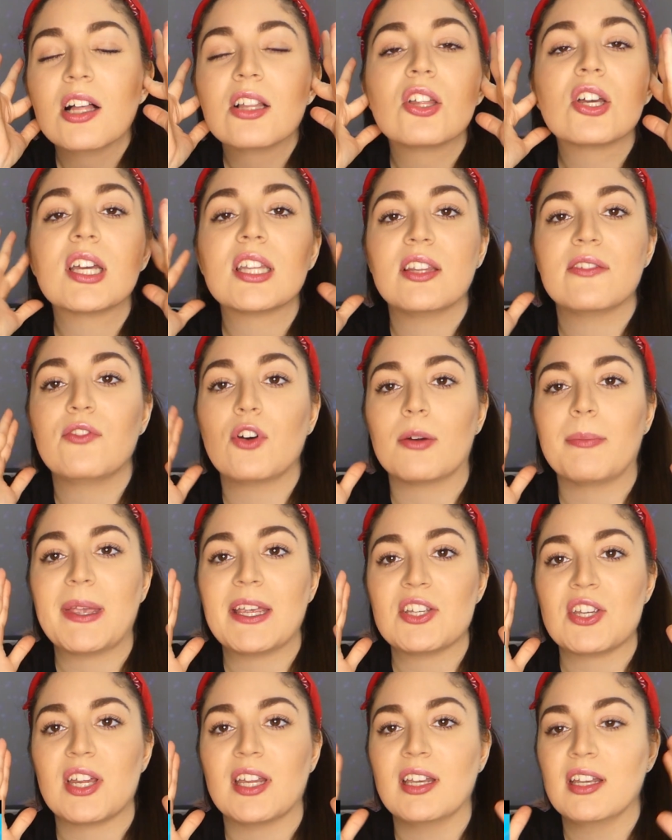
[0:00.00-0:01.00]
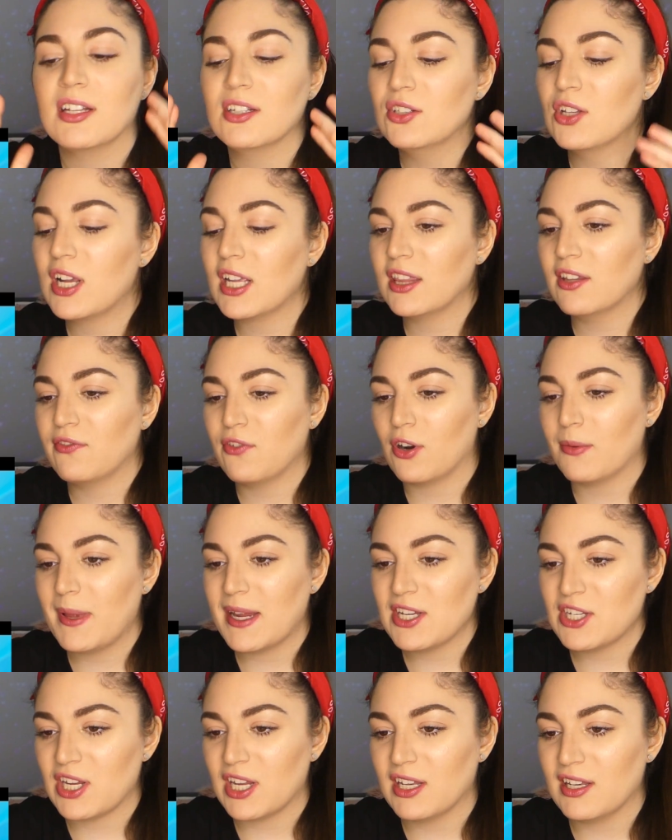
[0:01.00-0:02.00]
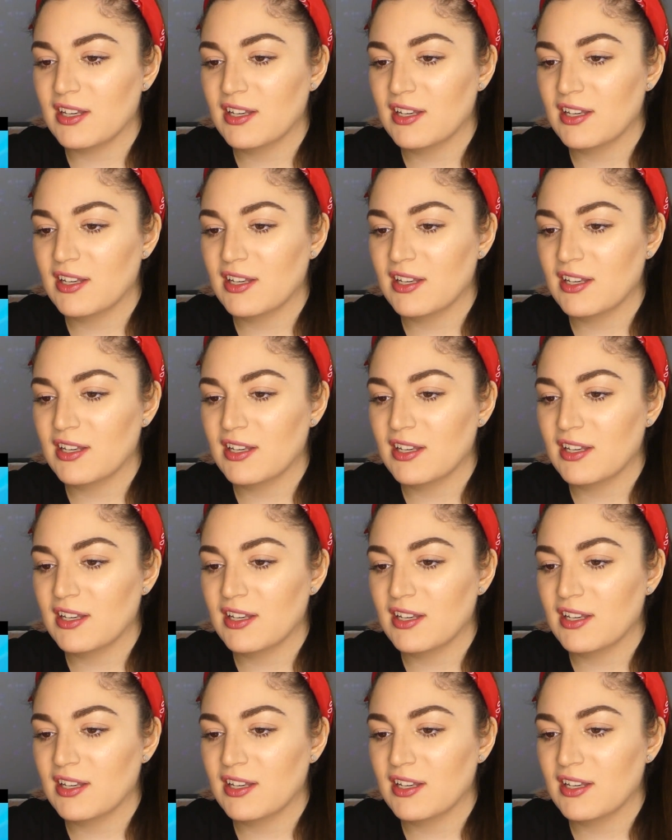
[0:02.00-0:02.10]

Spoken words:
Look at the formation. Look at the formation.